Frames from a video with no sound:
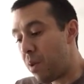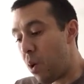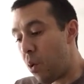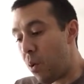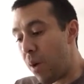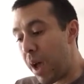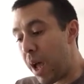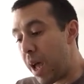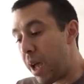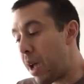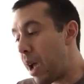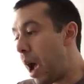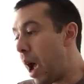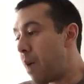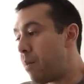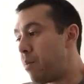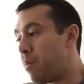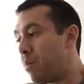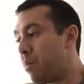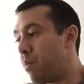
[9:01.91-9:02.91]
away,
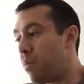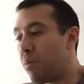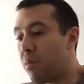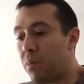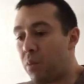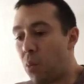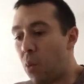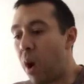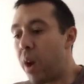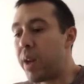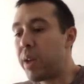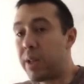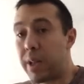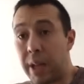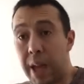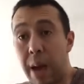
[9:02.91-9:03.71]
I'm wanting to